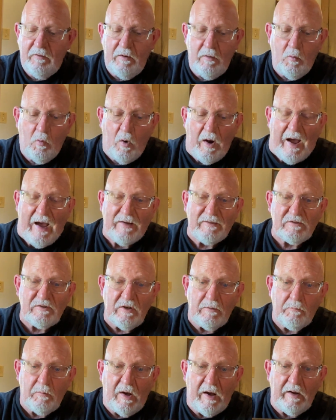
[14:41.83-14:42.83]
you whack
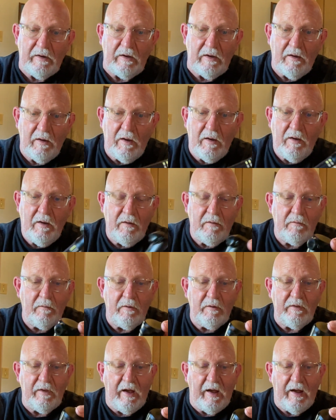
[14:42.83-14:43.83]
somebody
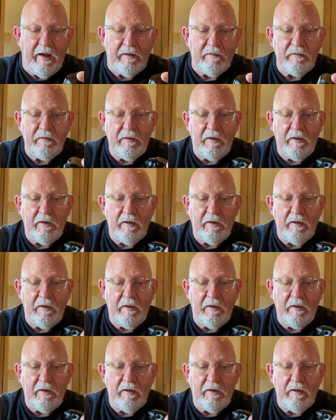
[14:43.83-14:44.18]
with that,